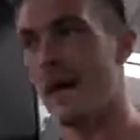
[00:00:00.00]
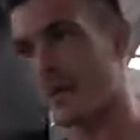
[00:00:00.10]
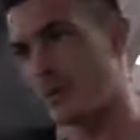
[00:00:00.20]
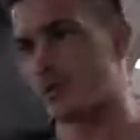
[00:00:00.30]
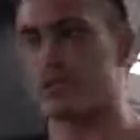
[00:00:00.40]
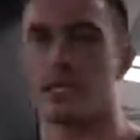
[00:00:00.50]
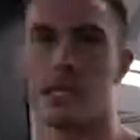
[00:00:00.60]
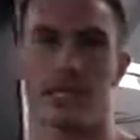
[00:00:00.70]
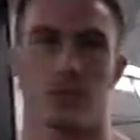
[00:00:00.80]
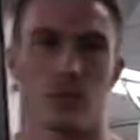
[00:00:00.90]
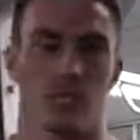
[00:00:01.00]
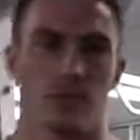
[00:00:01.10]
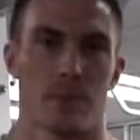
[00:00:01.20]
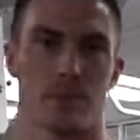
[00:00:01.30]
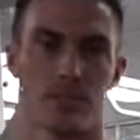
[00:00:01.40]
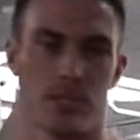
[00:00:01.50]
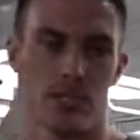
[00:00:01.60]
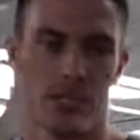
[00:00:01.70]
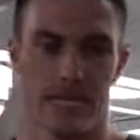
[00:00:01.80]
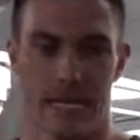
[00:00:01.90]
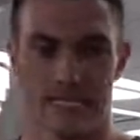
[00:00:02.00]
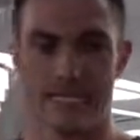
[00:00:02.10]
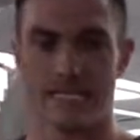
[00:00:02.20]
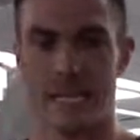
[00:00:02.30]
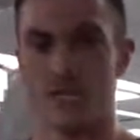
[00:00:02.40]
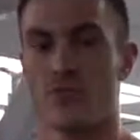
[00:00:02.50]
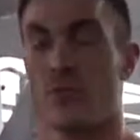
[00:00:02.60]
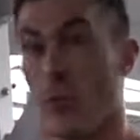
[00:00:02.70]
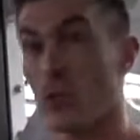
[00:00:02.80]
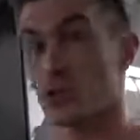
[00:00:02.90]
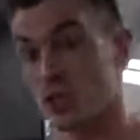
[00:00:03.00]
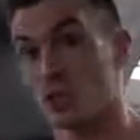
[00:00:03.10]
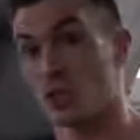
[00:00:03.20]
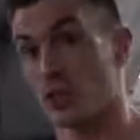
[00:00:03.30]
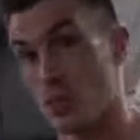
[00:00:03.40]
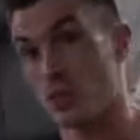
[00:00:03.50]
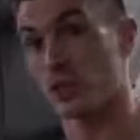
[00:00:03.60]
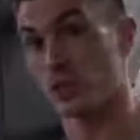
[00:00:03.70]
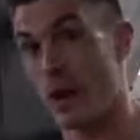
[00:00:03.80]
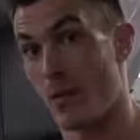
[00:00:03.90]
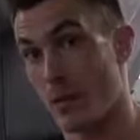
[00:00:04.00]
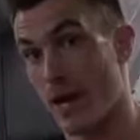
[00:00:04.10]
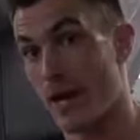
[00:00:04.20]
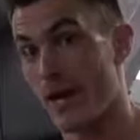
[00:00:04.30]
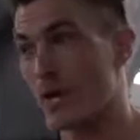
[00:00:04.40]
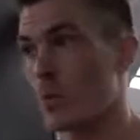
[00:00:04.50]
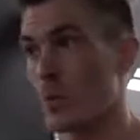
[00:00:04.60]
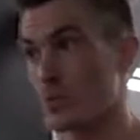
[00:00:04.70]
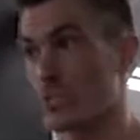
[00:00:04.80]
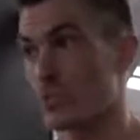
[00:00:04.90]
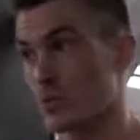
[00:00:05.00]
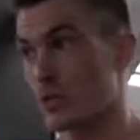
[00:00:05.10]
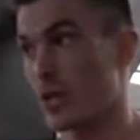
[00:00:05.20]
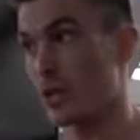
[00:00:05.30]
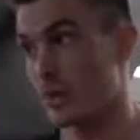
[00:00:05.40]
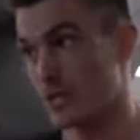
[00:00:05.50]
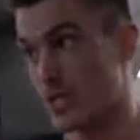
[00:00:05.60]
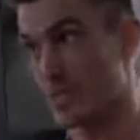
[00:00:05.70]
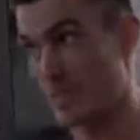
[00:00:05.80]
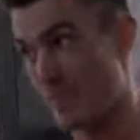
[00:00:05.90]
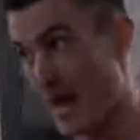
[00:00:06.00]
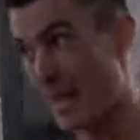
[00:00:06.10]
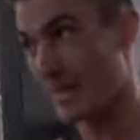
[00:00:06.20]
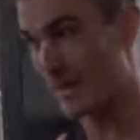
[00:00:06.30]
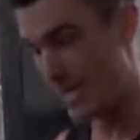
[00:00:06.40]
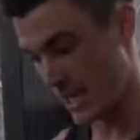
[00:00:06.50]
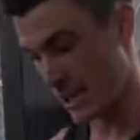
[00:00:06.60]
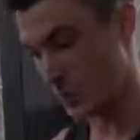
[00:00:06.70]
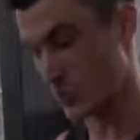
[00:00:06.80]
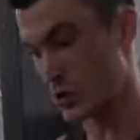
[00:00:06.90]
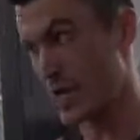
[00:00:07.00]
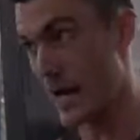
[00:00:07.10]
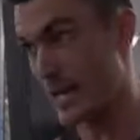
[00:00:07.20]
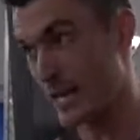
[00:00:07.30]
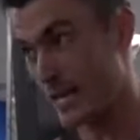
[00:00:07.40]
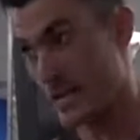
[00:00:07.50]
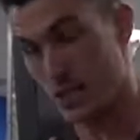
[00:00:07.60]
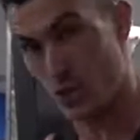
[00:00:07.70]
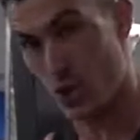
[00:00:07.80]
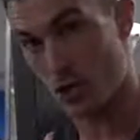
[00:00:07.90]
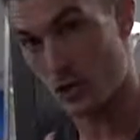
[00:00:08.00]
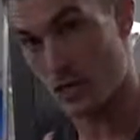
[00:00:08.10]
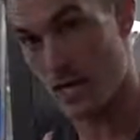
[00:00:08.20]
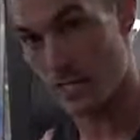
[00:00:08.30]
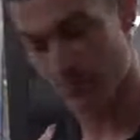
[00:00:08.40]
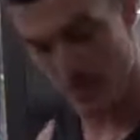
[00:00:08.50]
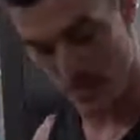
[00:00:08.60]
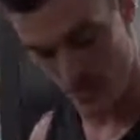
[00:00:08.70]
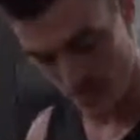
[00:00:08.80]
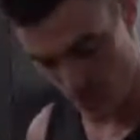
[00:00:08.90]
I personally like them with the Smith machine because it does force you to do it the right way, which is with your elbows coming back and you dragging it along the line of your body.